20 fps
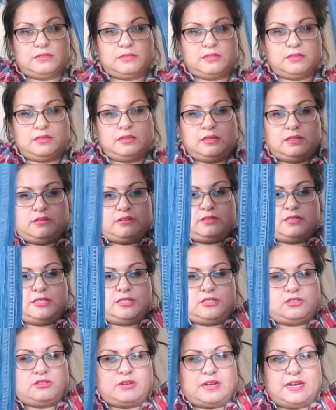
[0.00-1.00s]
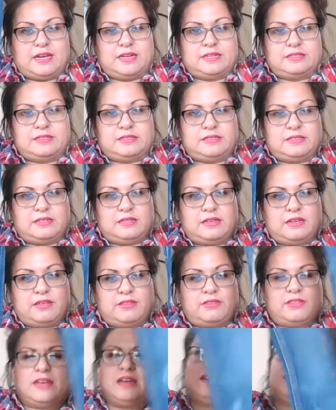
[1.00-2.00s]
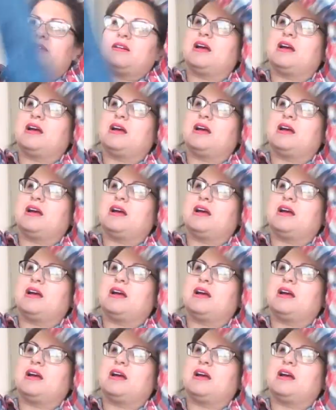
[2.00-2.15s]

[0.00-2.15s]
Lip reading: A little distressed there.